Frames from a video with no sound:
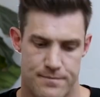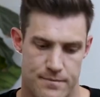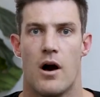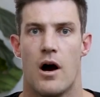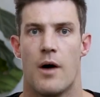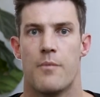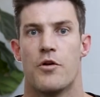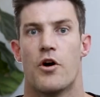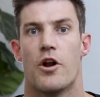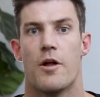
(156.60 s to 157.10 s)

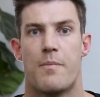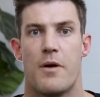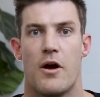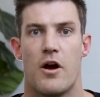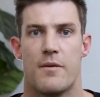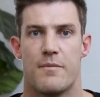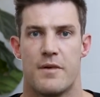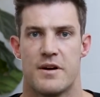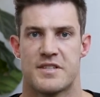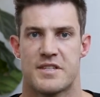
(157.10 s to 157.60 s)
I'm not a
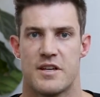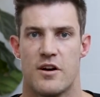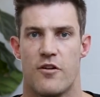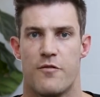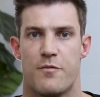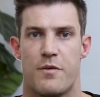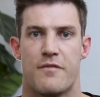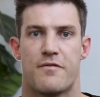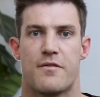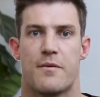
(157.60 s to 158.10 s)
parent
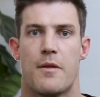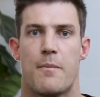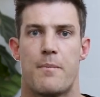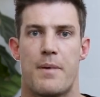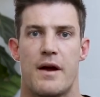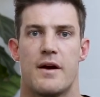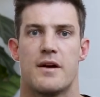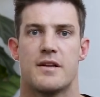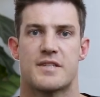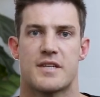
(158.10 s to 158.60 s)
myself, but from the
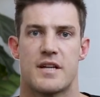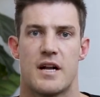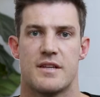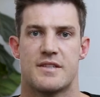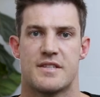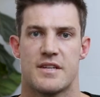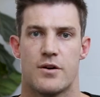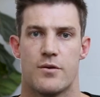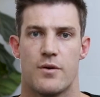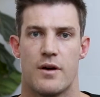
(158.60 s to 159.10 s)
parents that I
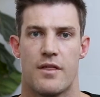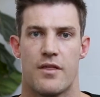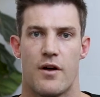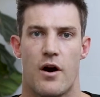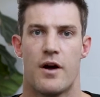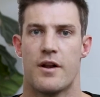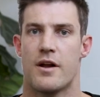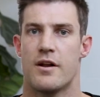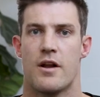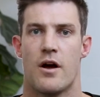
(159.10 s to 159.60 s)
deal with,
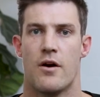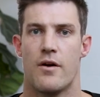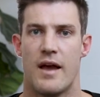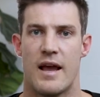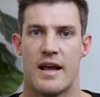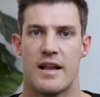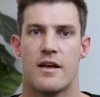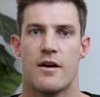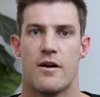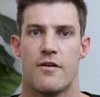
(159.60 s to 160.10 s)
I don't know
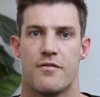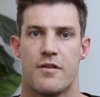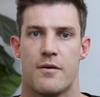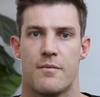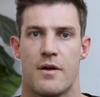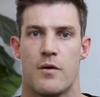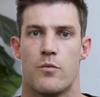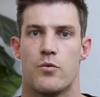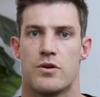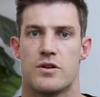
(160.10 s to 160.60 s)
any of
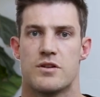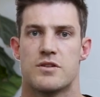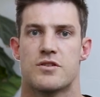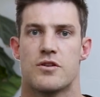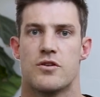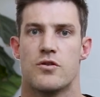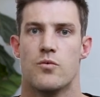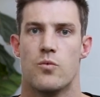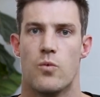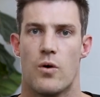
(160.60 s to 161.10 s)
them that wouldn't
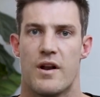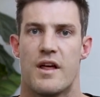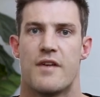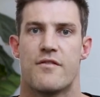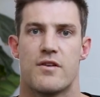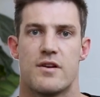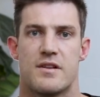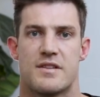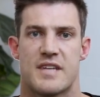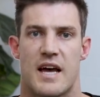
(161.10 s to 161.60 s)
do
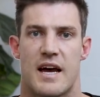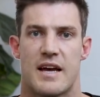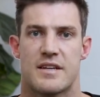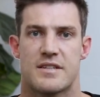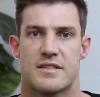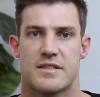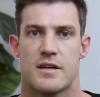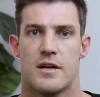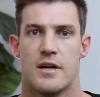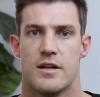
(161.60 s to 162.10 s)
whatever it
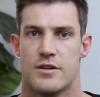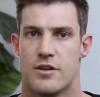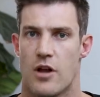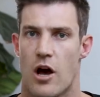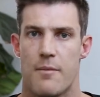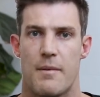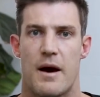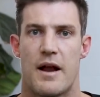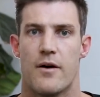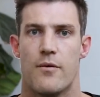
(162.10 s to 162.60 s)
takes,
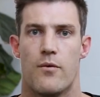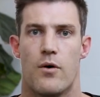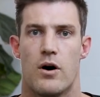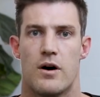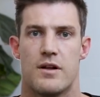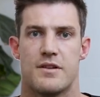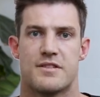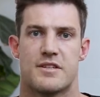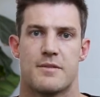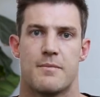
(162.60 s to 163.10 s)
no matter
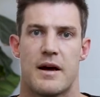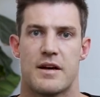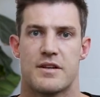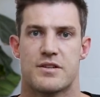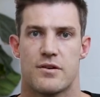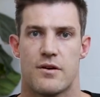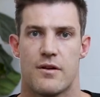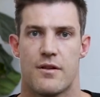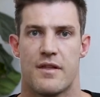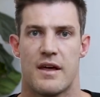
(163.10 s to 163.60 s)
what, to make
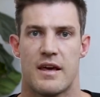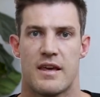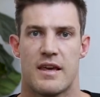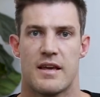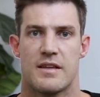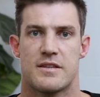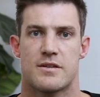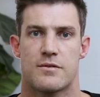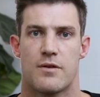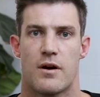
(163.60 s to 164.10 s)
sure that their
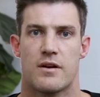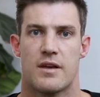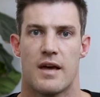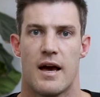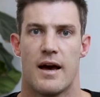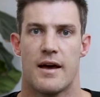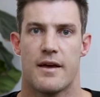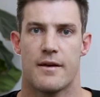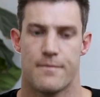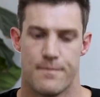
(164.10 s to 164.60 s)
kids are
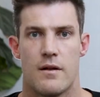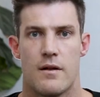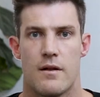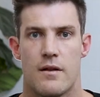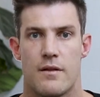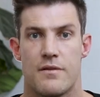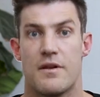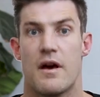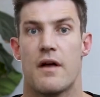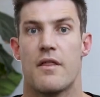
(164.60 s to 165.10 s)
okay.
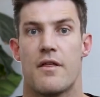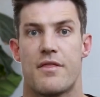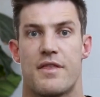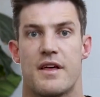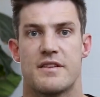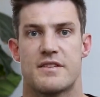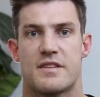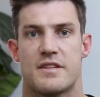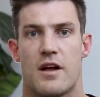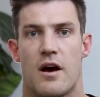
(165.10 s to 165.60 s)
The other
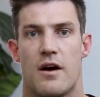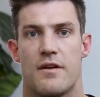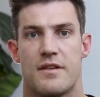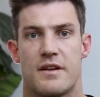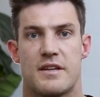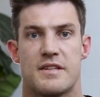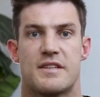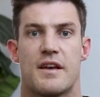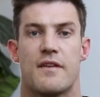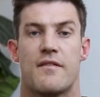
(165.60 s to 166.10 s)
thing to note
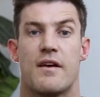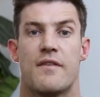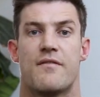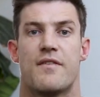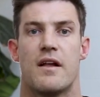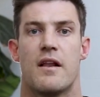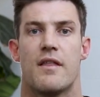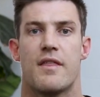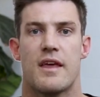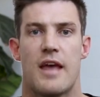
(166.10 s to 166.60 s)
that is that if
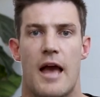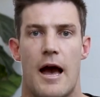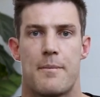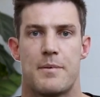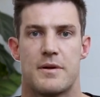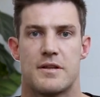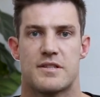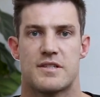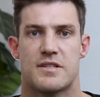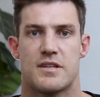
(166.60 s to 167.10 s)
anything
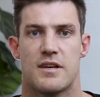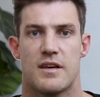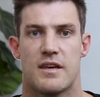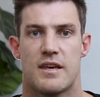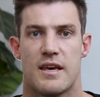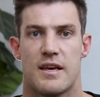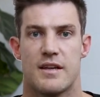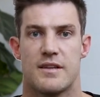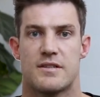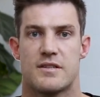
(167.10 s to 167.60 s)
happens to your
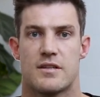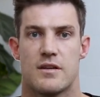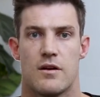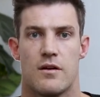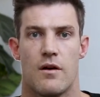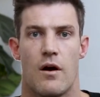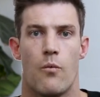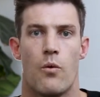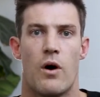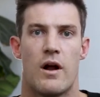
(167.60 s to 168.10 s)
kids,
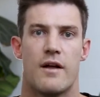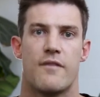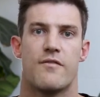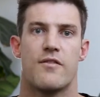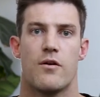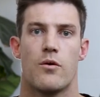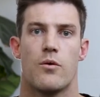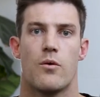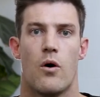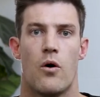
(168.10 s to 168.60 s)
one of
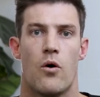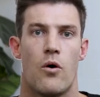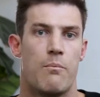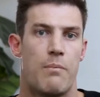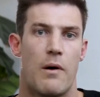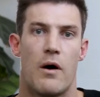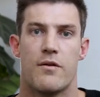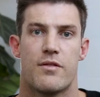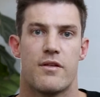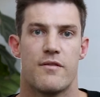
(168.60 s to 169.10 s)
you or
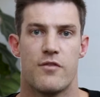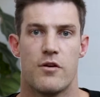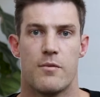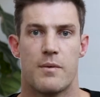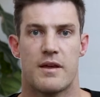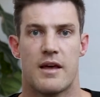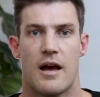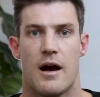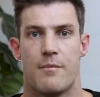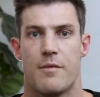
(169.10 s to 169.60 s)
both of you
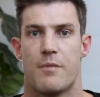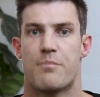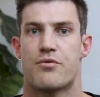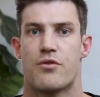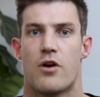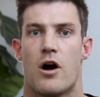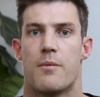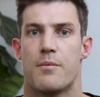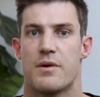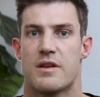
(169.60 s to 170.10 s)
become the
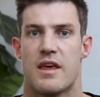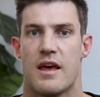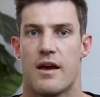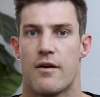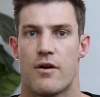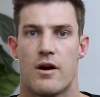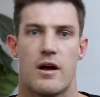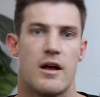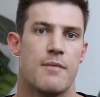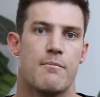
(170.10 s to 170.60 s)
primary
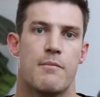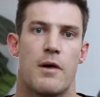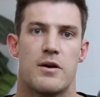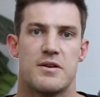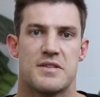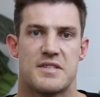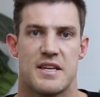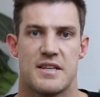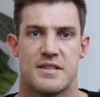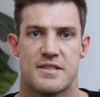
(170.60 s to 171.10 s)
carer in
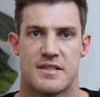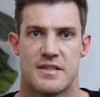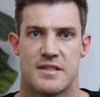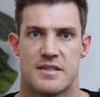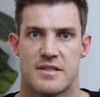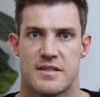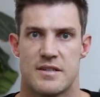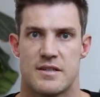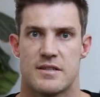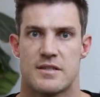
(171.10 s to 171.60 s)
most
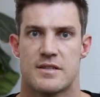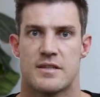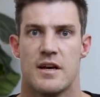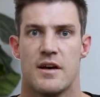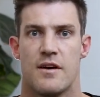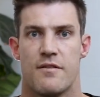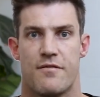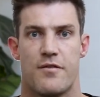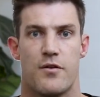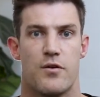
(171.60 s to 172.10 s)
instances
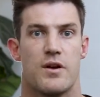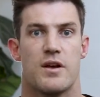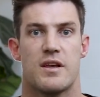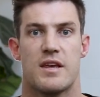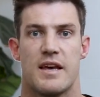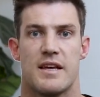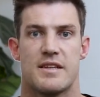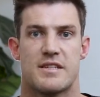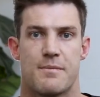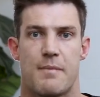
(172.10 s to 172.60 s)
for your
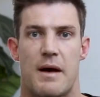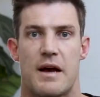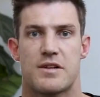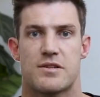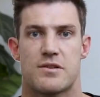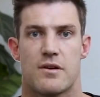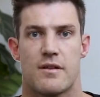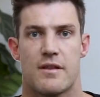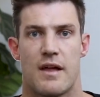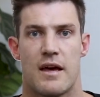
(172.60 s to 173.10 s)
kid to make
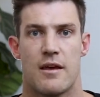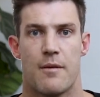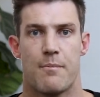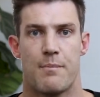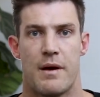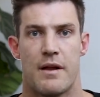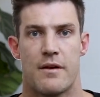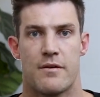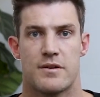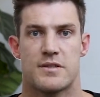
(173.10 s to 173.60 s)
sure that they get
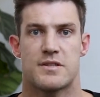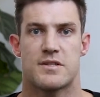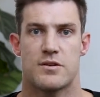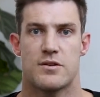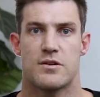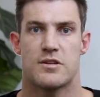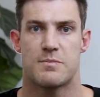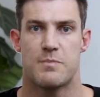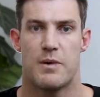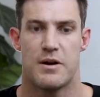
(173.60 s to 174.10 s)
better as
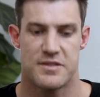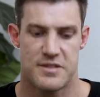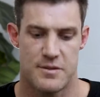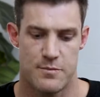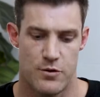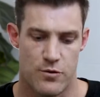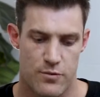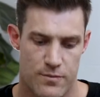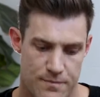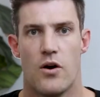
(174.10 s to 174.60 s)
soon as
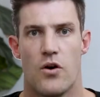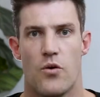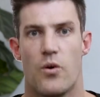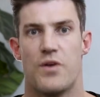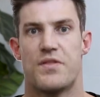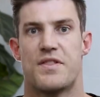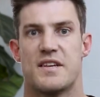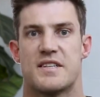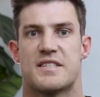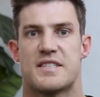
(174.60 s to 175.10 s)
possible.
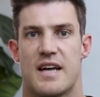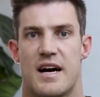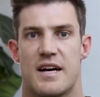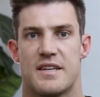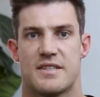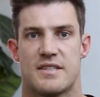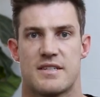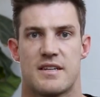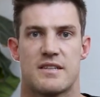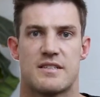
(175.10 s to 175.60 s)
What this
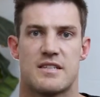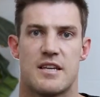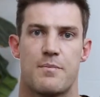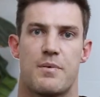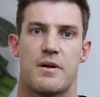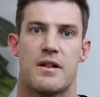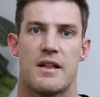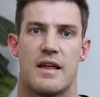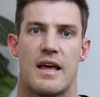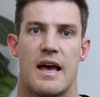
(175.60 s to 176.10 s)
does is it
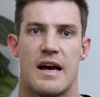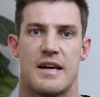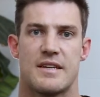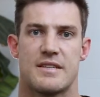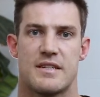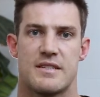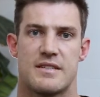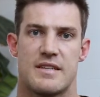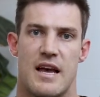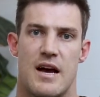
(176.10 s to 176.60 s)
typically has
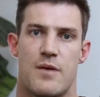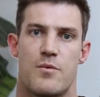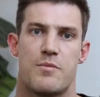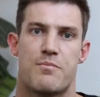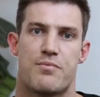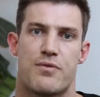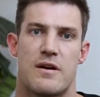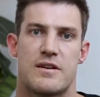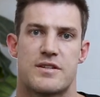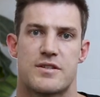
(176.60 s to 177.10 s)
a
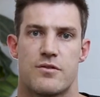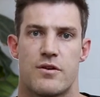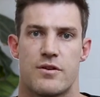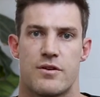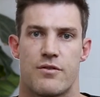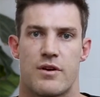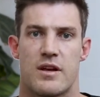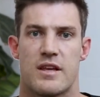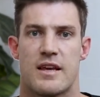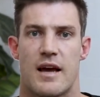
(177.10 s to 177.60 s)
downward pressure on
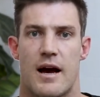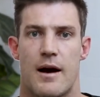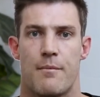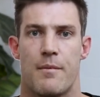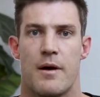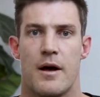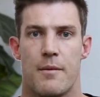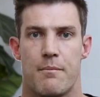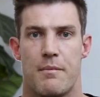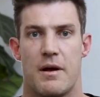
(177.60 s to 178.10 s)
your
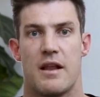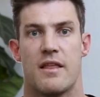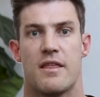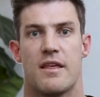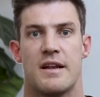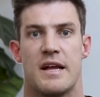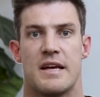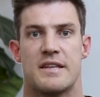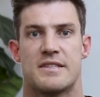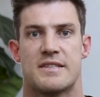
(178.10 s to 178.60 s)
income, meaning
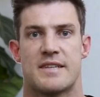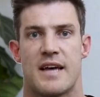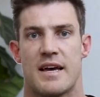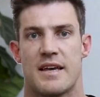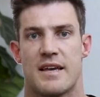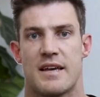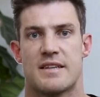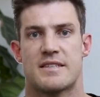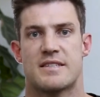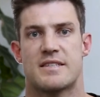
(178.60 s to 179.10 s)
you need to
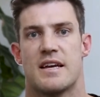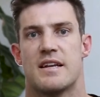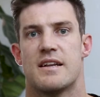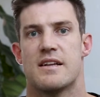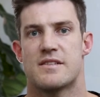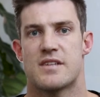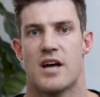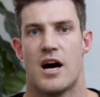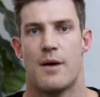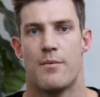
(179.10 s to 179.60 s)
take
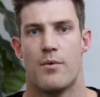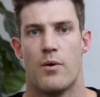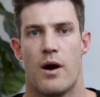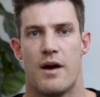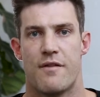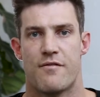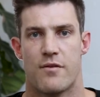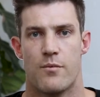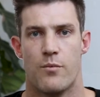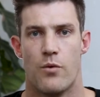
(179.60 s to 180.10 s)
extended time
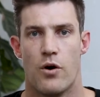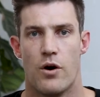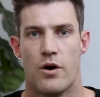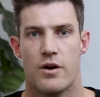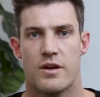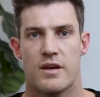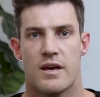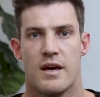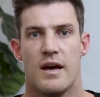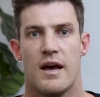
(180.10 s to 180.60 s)
away from
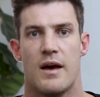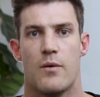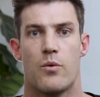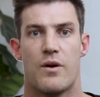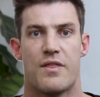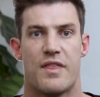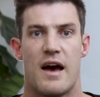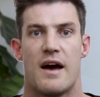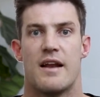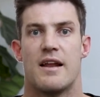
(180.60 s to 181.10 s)
work
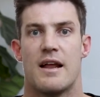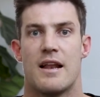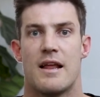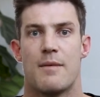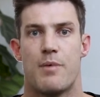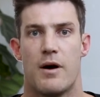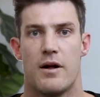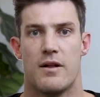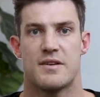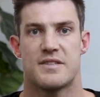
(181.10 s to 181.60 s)
without any
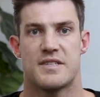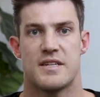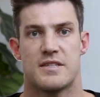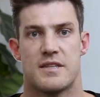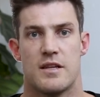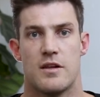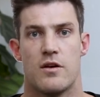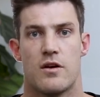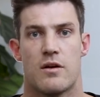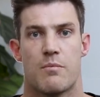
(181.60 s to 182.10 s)
policies
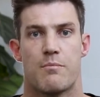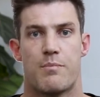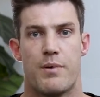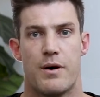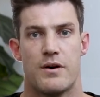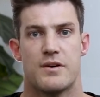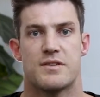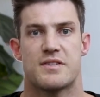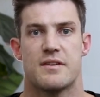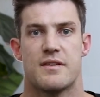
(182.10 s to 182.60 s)
that you can
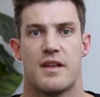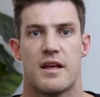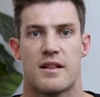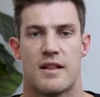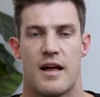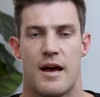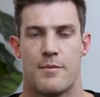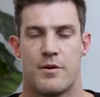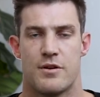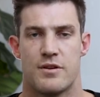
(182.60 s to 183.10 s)
personally
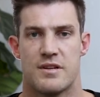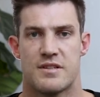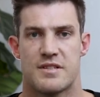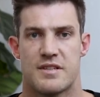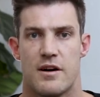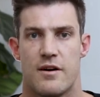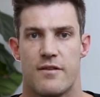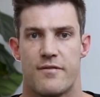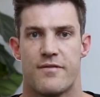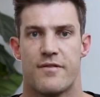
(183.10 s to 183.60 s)
claim on
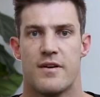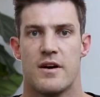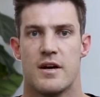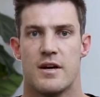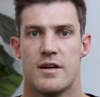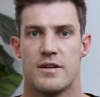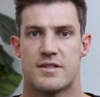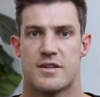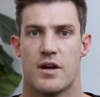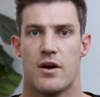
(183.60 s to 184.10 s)

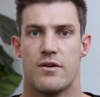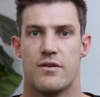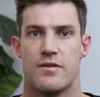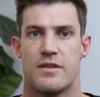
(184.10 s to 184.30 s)
yourself. So